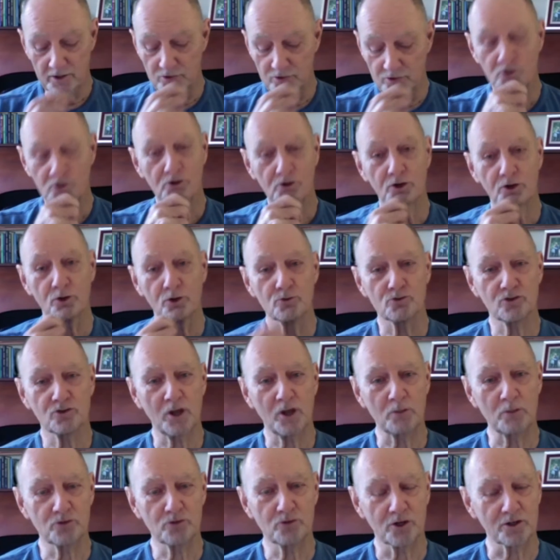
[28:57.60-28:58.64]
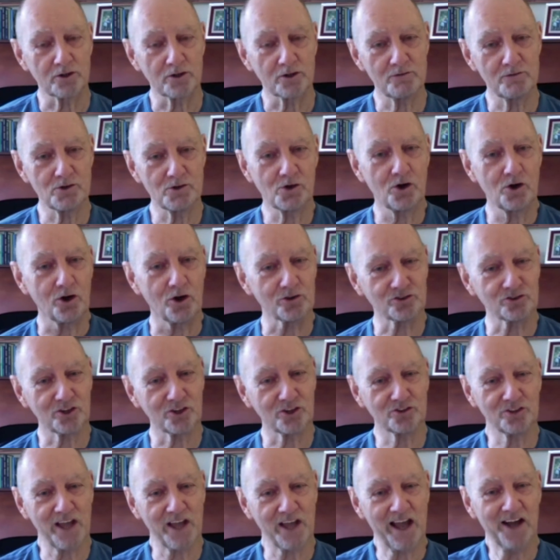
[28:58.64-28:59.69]
huge subject. Have you got
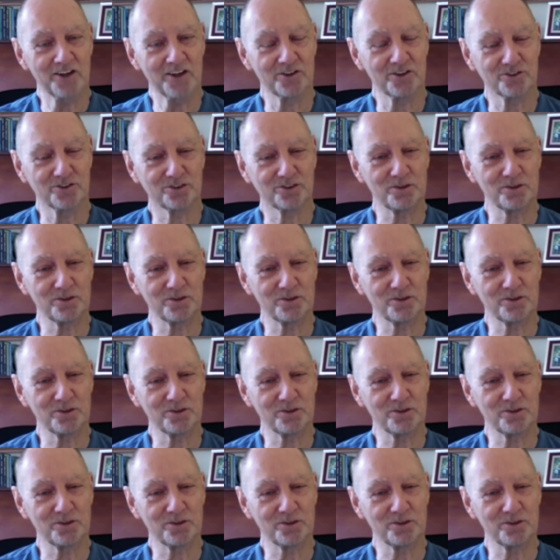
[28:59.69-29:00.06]
6 hours?